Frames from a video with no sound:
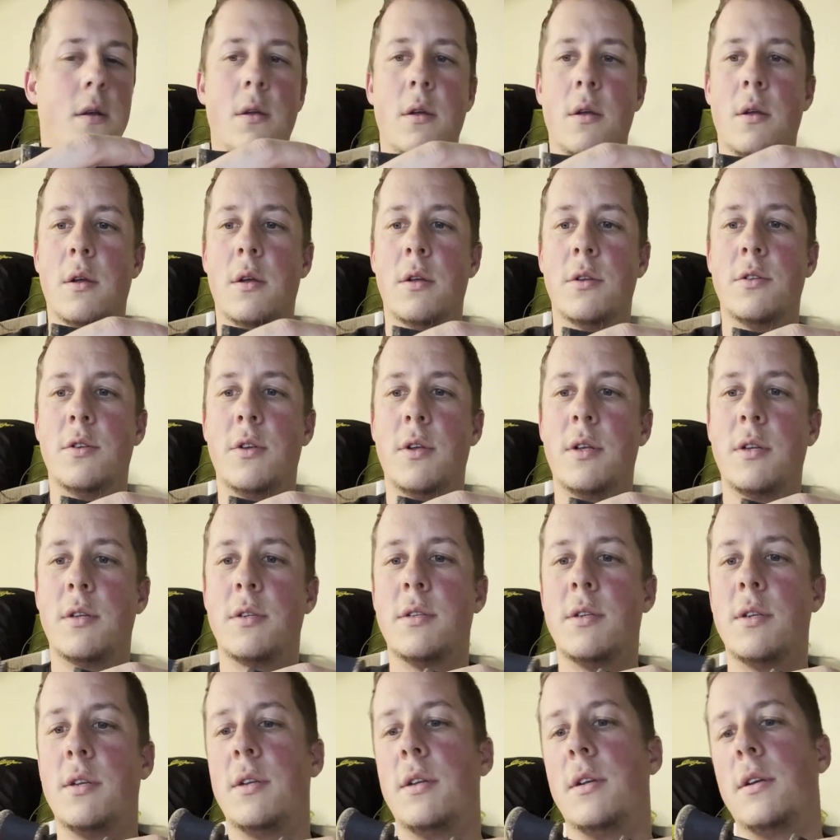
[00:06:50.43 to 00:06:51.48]
So you can
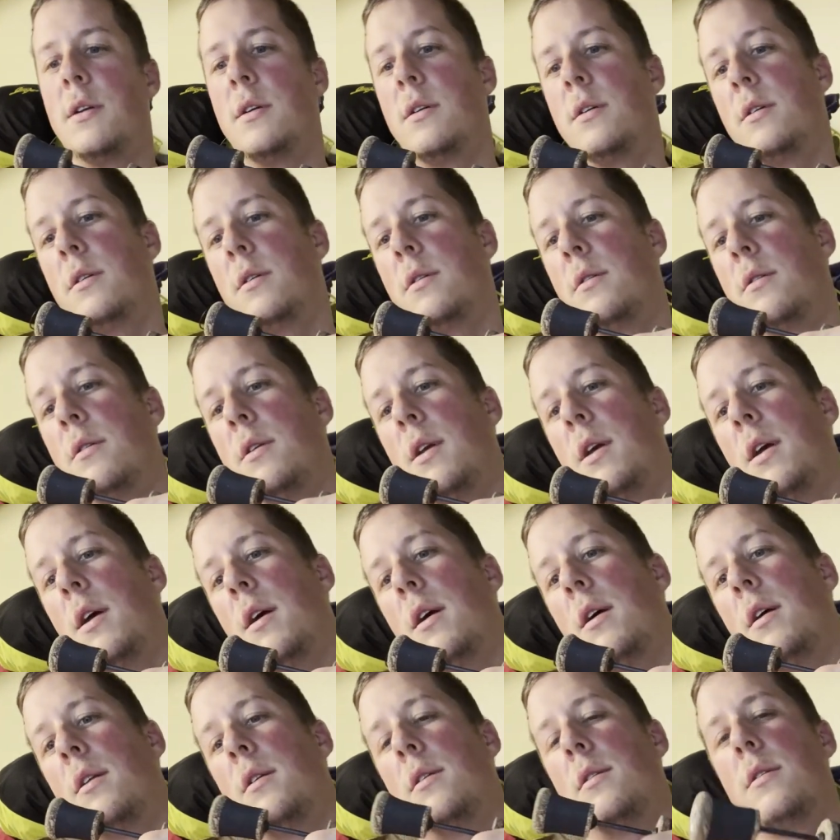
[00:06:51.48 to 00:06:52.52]
see here,
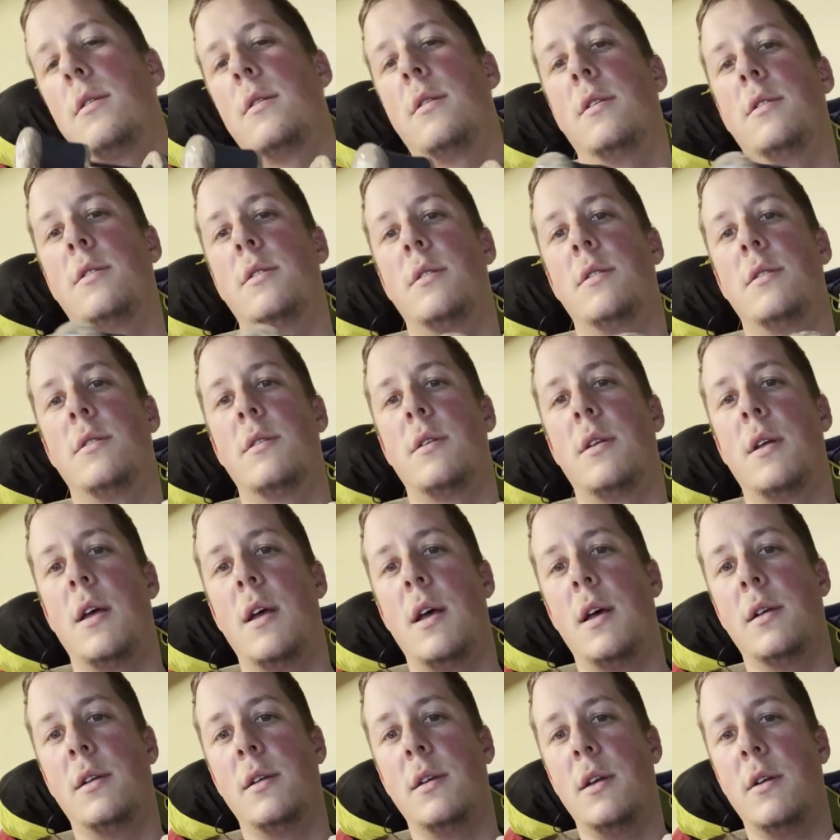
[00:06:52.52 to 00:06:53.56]
this is
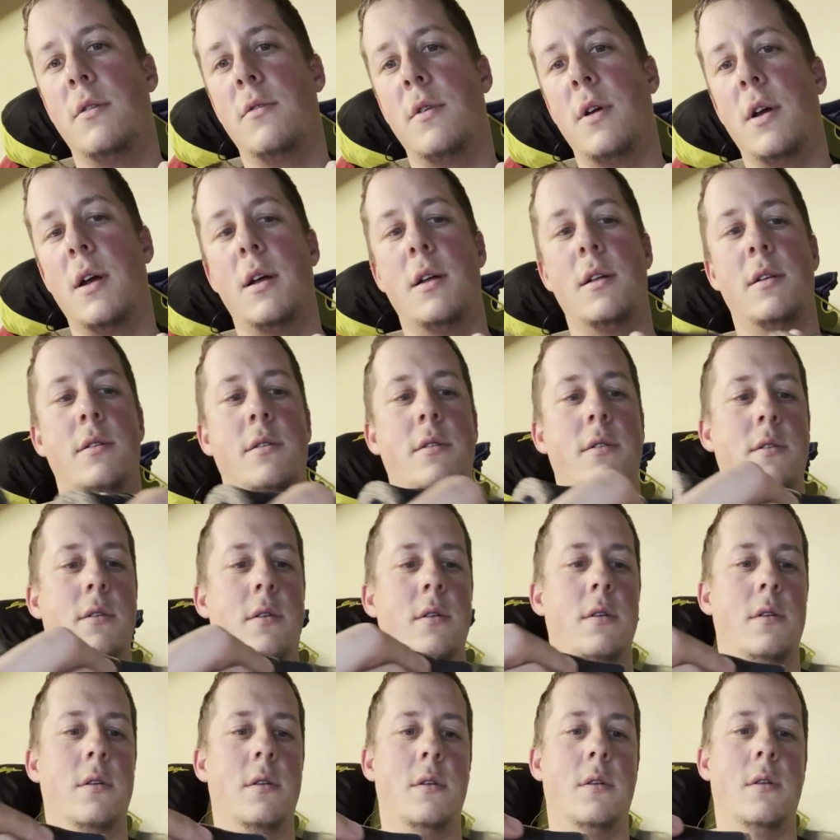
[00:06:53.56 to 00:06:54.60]
Elliott Rods.
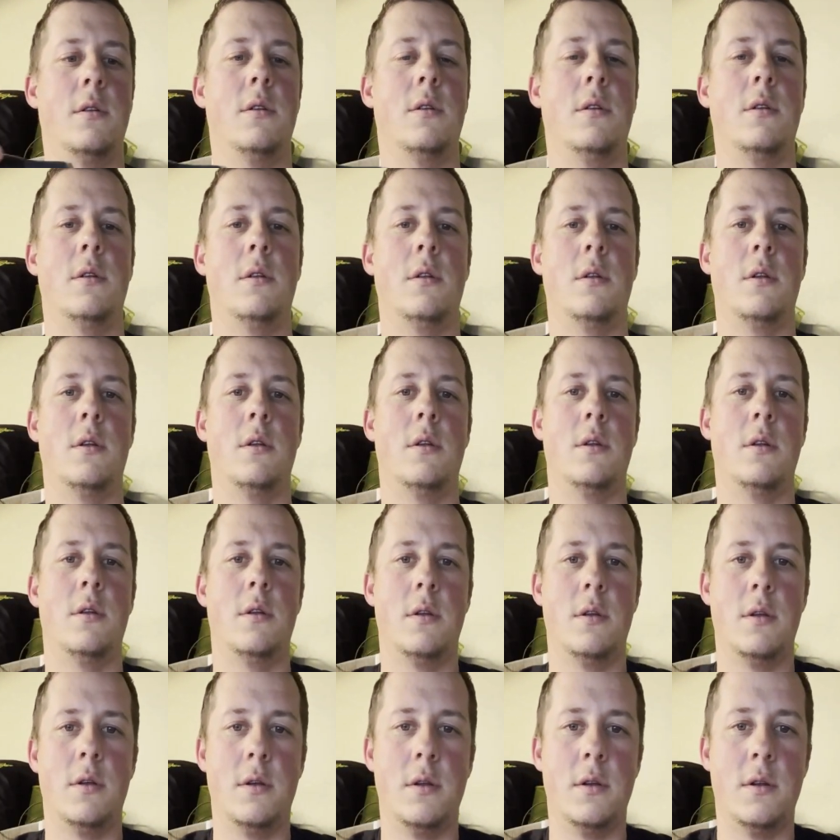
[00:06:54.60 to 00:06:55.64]

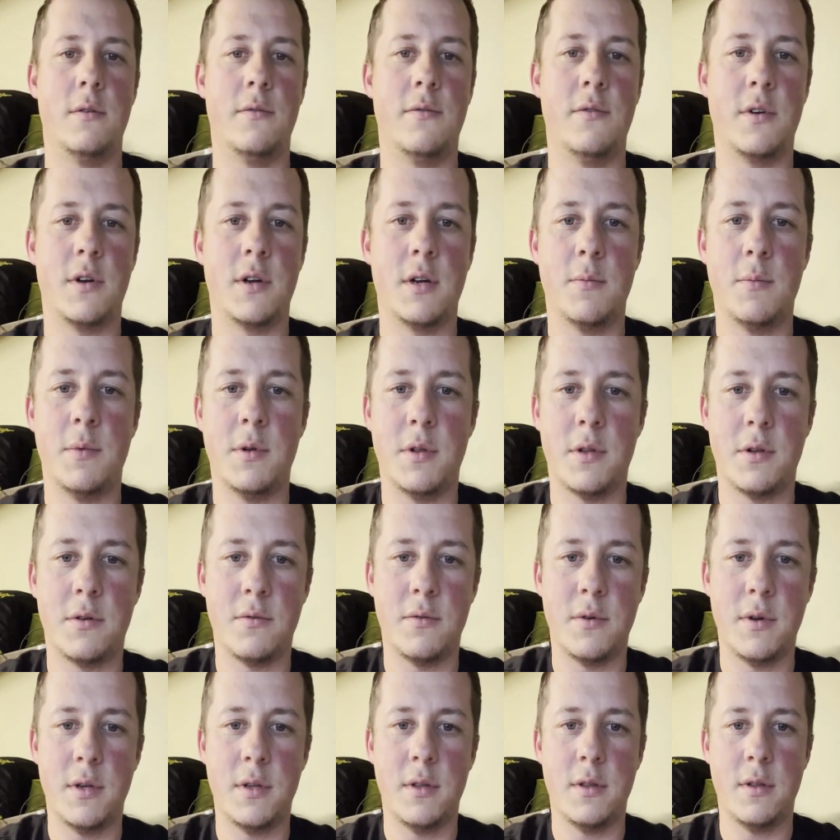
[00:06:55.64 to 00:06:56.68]
I don't know if you're going to be able to
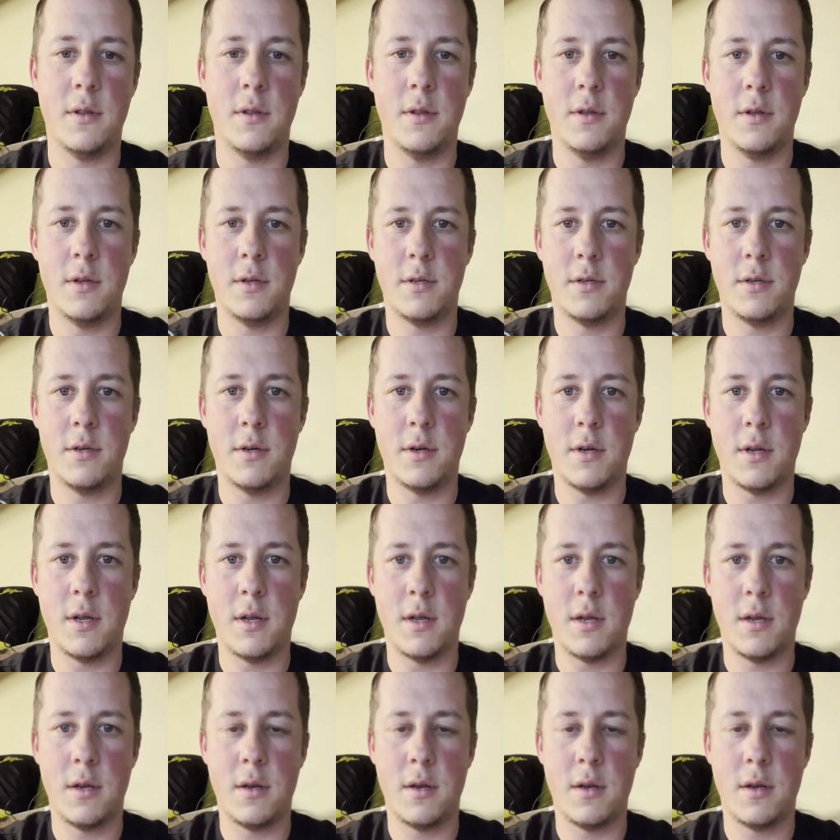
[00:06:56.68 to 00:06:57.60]
read this or not.